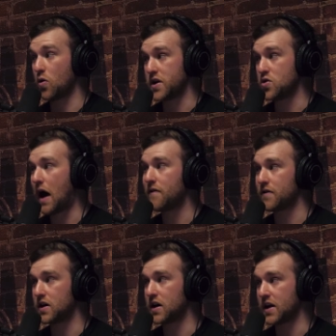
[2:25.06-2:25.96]
when you have
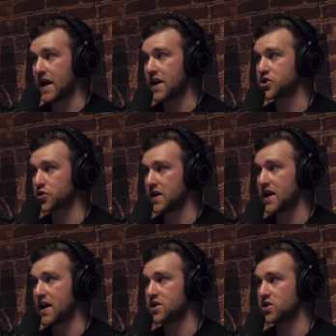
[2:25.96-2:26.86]
an
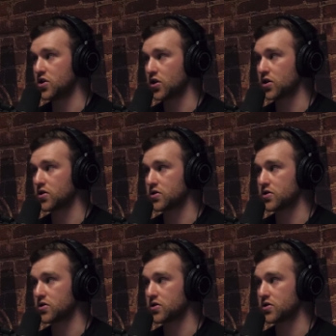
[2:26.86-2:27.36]
injury and you're